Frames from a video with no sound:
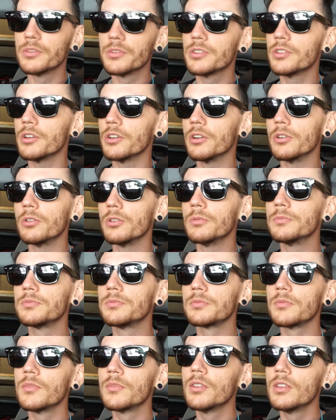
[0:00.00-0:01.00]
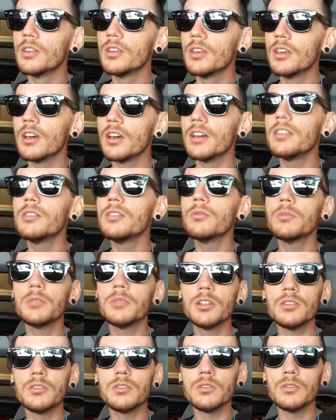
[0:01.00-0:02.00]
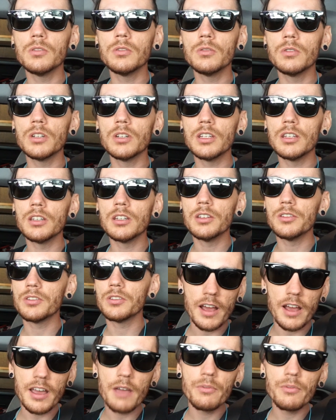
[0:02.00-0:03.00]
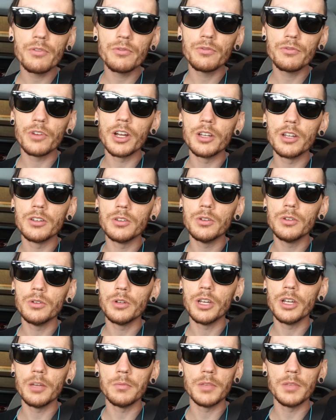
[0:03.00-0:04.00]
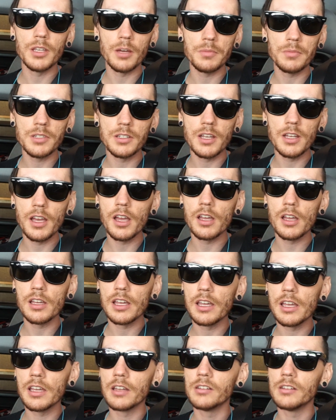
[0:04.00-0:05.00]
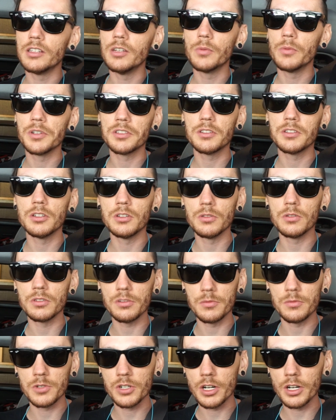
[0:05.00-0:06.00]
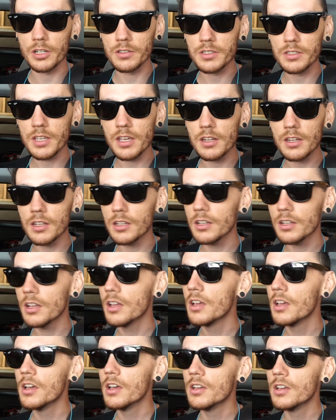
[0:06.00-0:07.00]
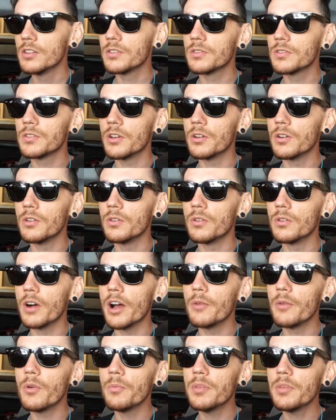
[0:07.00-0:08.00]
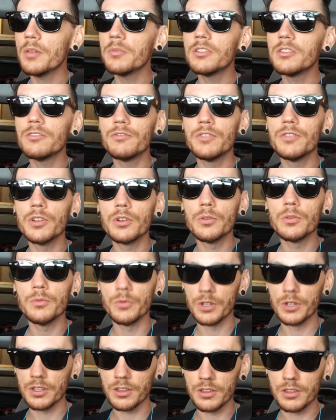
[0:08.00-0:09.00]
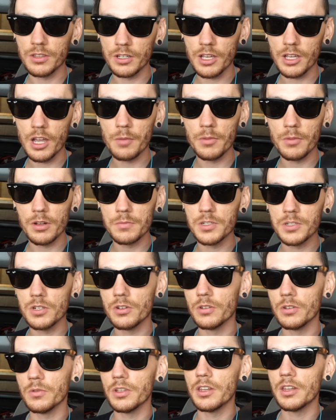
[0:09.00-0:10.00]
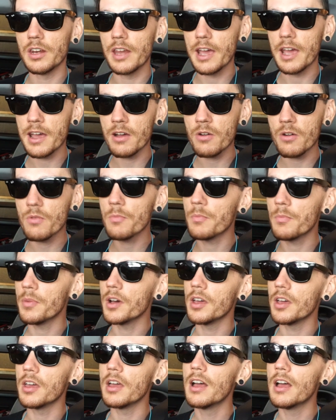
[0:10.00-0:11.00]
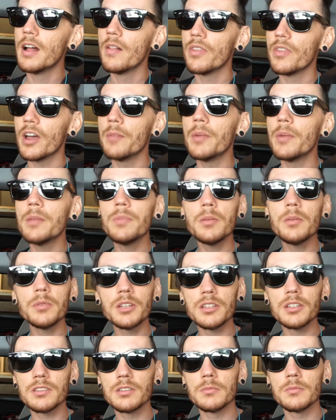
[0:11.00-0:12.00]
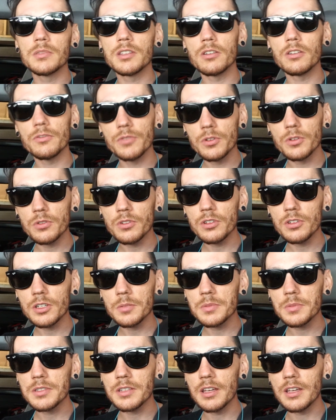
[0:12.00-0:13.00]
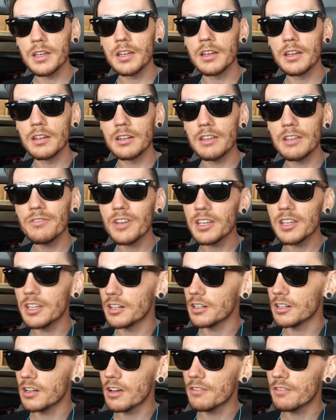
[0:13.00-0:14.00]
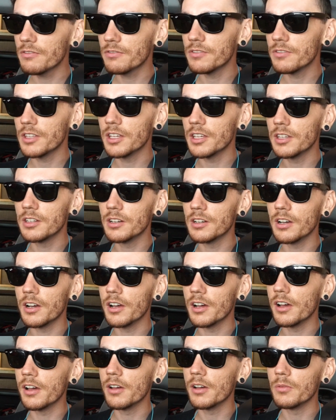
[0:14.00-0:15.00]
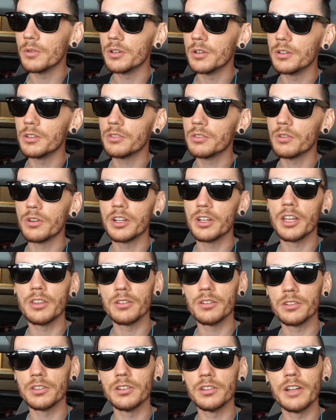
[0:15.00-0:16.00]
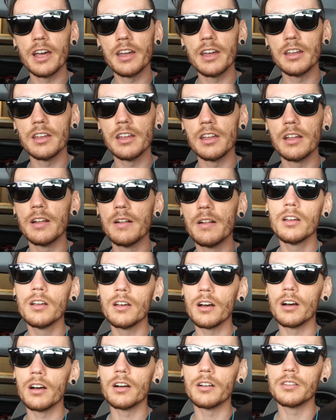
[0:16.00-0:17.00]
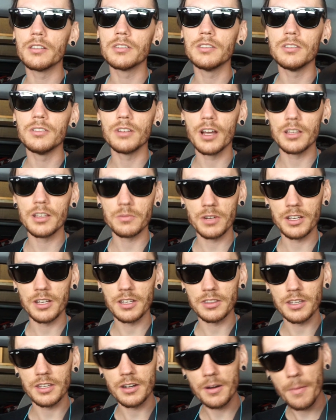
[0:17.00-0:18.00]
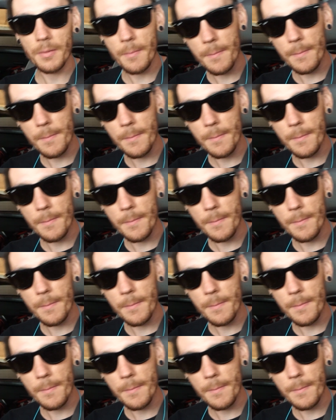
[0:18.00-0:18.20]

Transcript: So I think what I'm going to do is, I have a friend who hit me up today and he wants to do some trail skating. So I won't be able to film with the camera I'm shooting with now, but I might be able to get some cell phone clips, and if I get enough, then I will throw together a little edit. I'll see you guys when I get there.